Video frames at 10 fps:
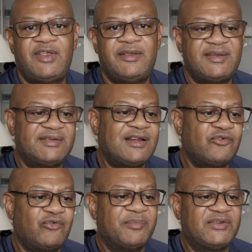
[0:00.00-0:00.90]
You can still
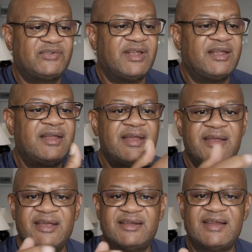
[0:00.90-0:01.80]
grip this thing.
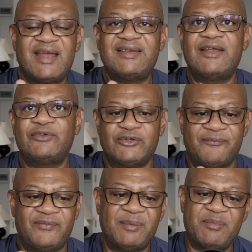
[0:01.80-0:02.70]
It's not that
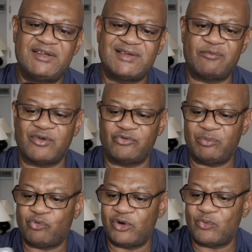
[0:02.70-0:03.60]
tough. I mean, it's like, what,
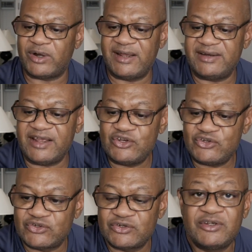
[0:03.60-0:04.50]
3.18
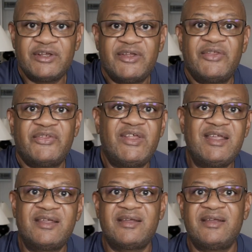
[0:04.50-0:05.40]
inch
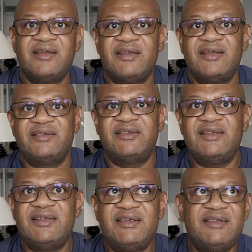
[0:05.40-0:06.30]
thick?
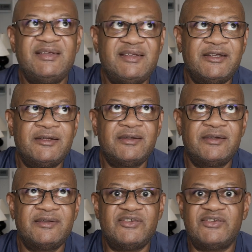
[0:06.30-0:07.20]
The
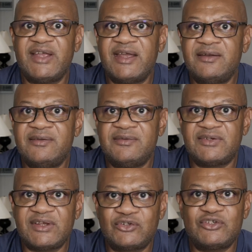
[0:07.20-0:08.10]

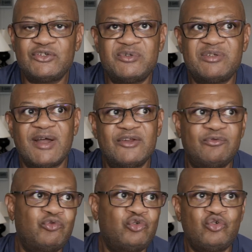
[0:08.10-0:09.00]
Z6 II is
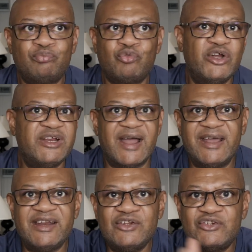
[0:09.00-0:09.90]
about
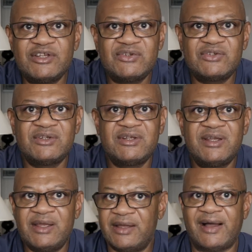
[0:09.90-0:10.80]
2.9 inches.
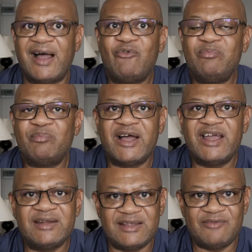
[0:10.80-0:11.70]
I wouldn't
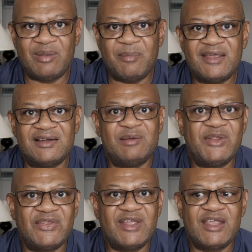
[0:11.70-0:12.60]
mind if they make it a little
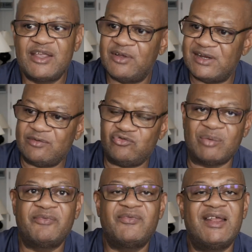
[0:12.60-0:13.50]
bit thicker and it
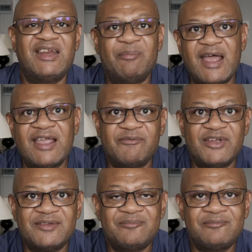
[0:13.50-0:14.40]
drop a fan in the back of it.